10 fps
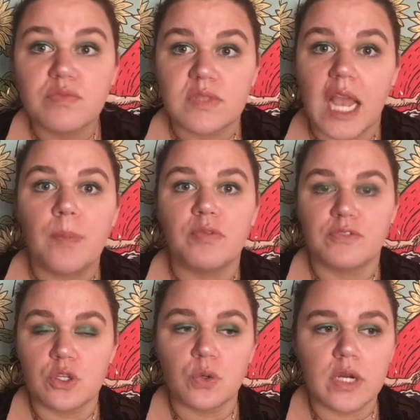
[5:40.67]
type of
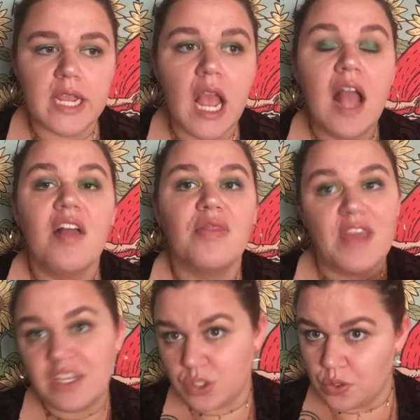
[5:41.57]
story.
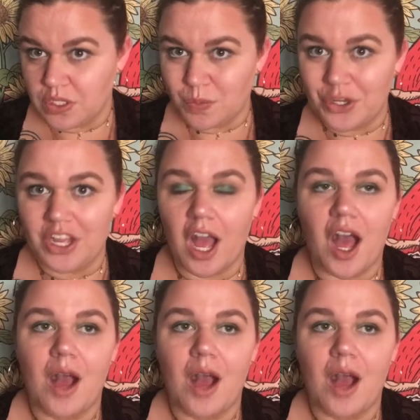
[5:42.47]
Thanks to this book.